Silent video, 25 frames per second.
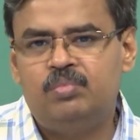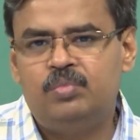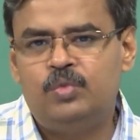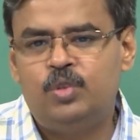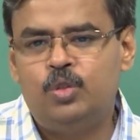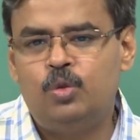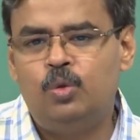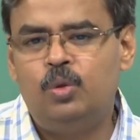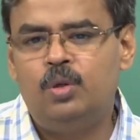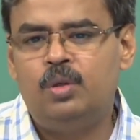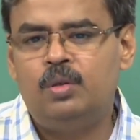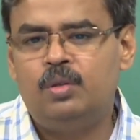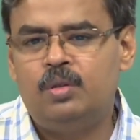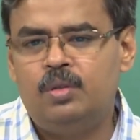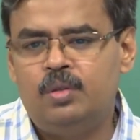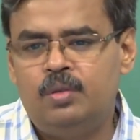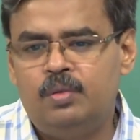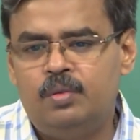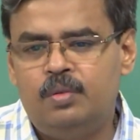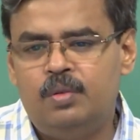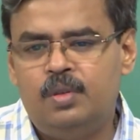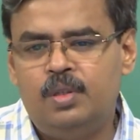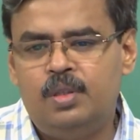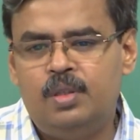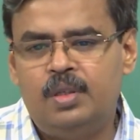tool
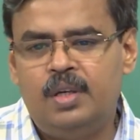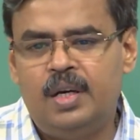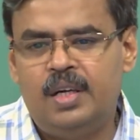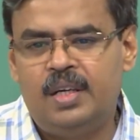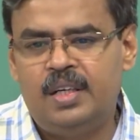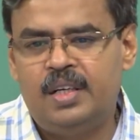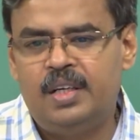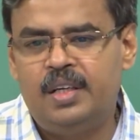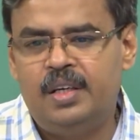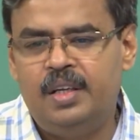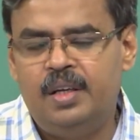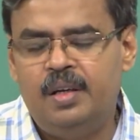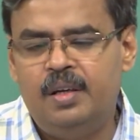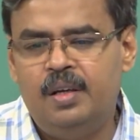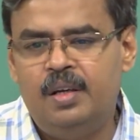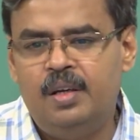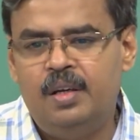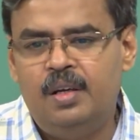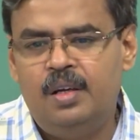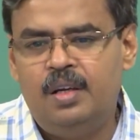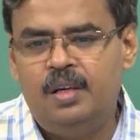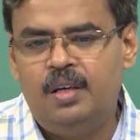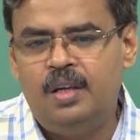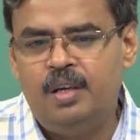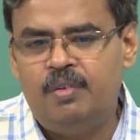category
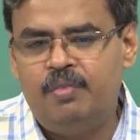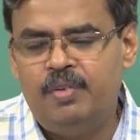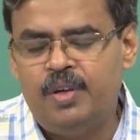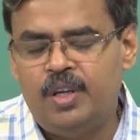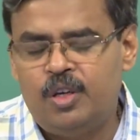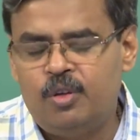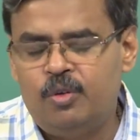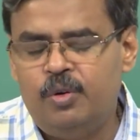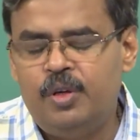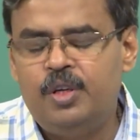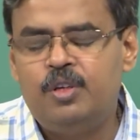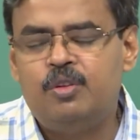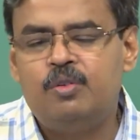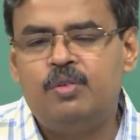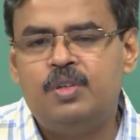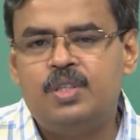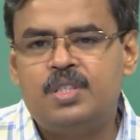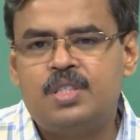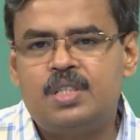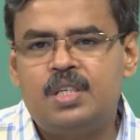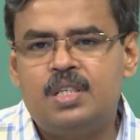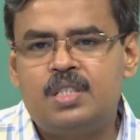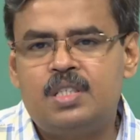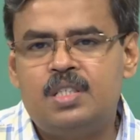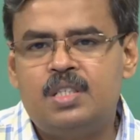that we are going to
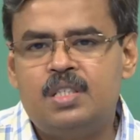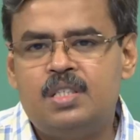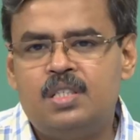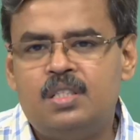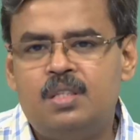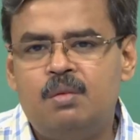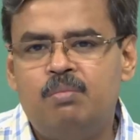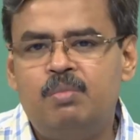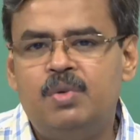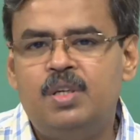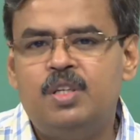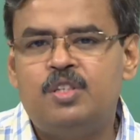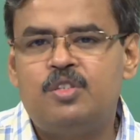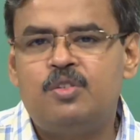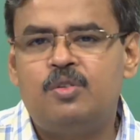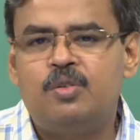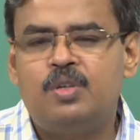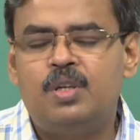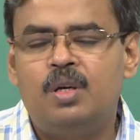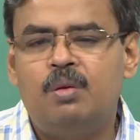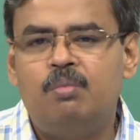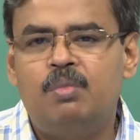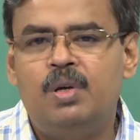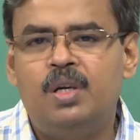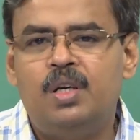discuss is the
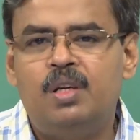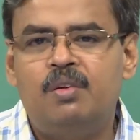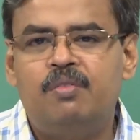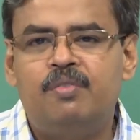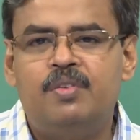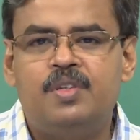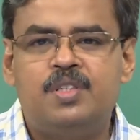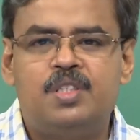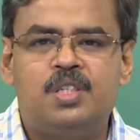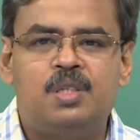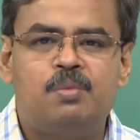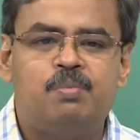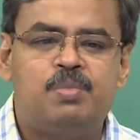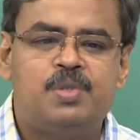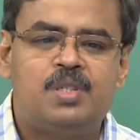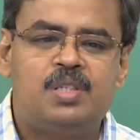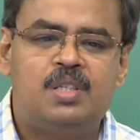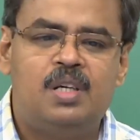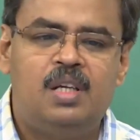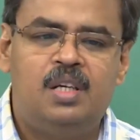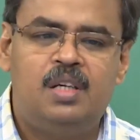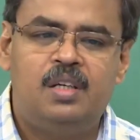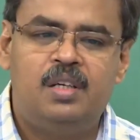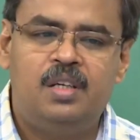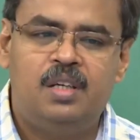Minnesota Multiphasic
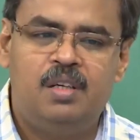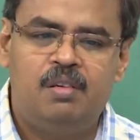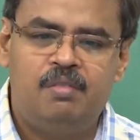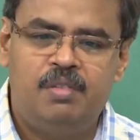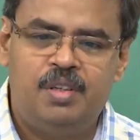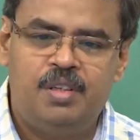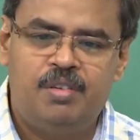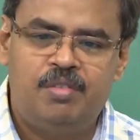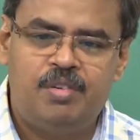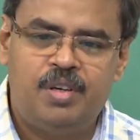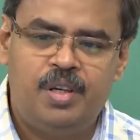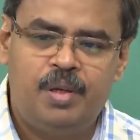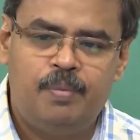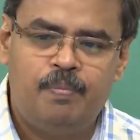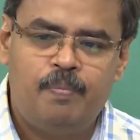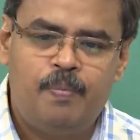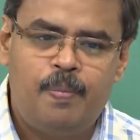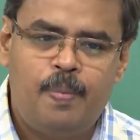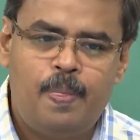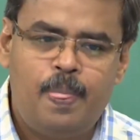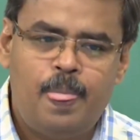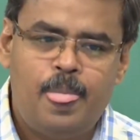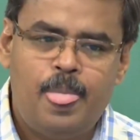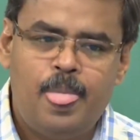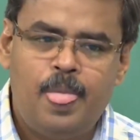Personality Inventory,
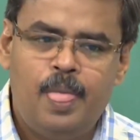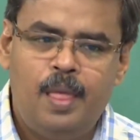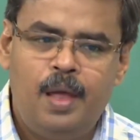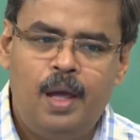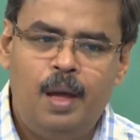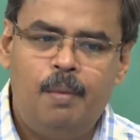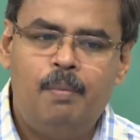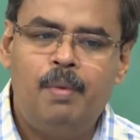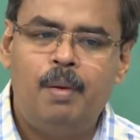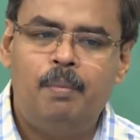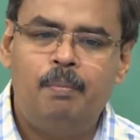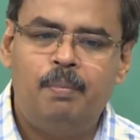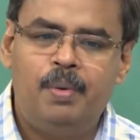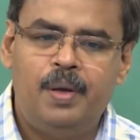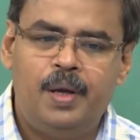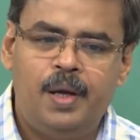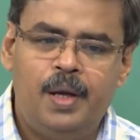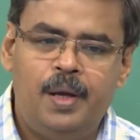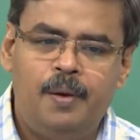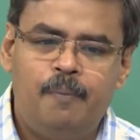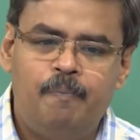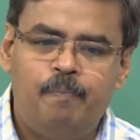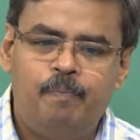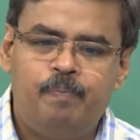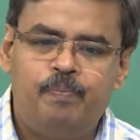
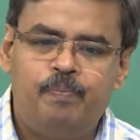MMPI.